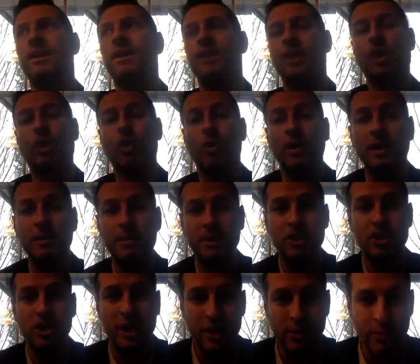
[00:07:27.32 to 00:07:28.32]
They're going to be
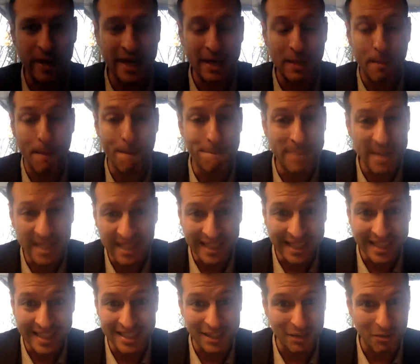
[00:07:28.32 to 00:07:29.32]
generating
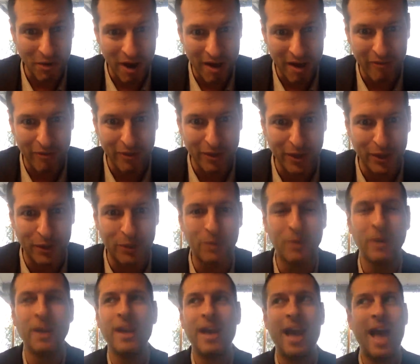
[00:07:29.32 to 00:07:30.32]
billions in revenue.
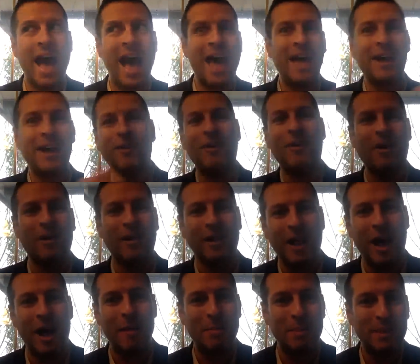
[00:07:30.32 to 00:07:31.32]
Add it all
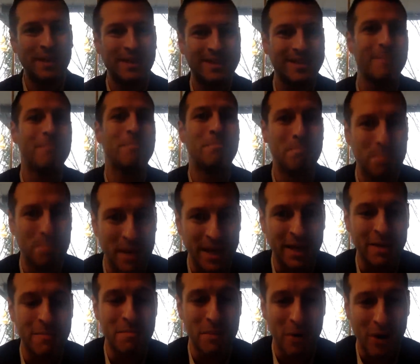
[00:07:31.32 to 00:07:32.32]
up, it's a
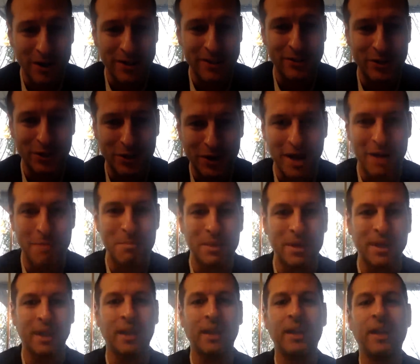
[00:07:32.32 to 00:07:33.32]
big monster
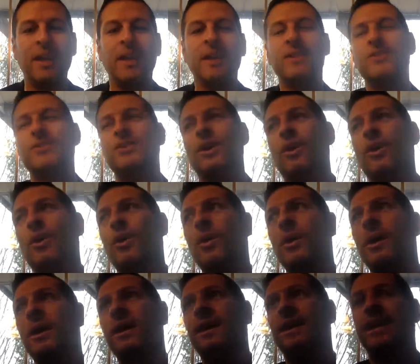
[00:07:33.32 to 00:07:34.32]
company. So
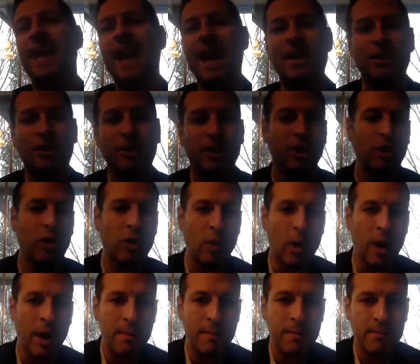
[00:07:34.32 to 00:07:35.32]
yeah, they're going to go
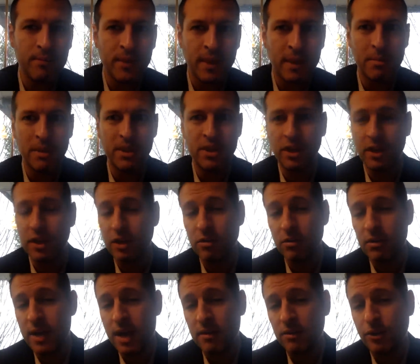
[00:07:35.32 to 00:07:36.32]
up, but they're going to
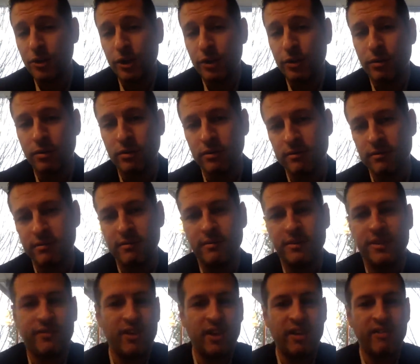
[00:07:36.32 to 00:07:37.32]
go down too.
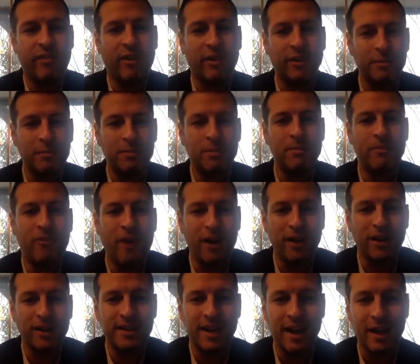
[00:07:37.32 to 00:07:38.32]
It's a very vol-
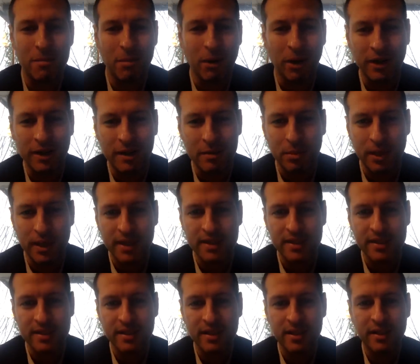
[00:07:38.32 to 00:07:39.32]
volatile
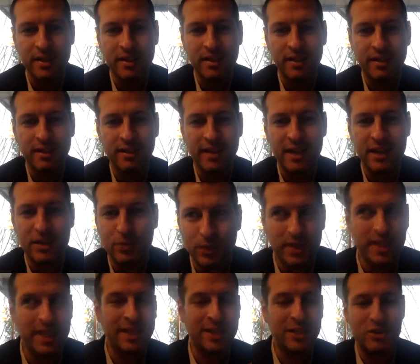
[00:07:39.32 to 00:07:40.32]
marketplace. That's what
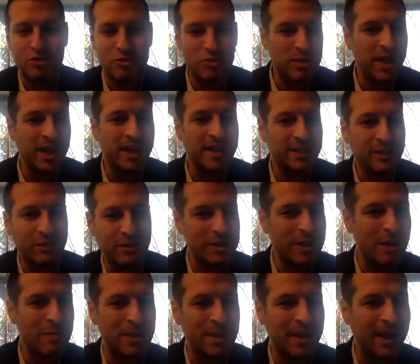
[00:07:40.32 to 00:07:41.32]
the industry does. It goes
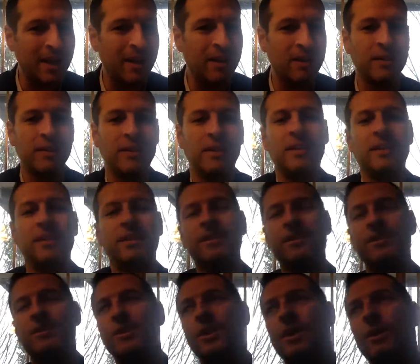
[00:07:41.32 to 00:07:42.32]
up and down.
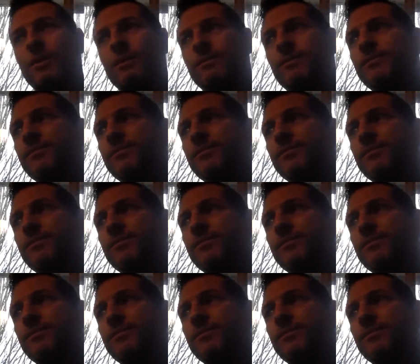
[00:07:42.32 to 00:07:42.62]
So